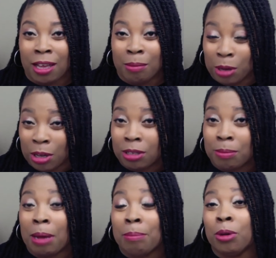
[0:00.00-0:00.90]
because of
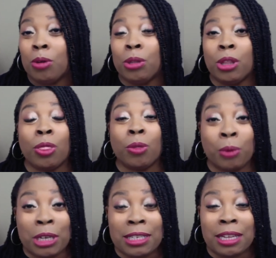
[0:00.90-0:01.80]
my book with a
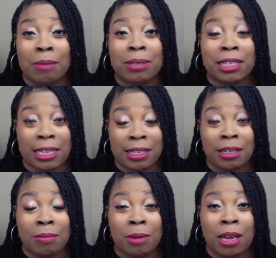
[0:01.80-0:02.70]
three step
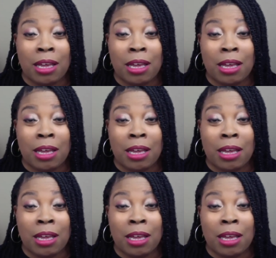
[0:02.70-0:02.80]
system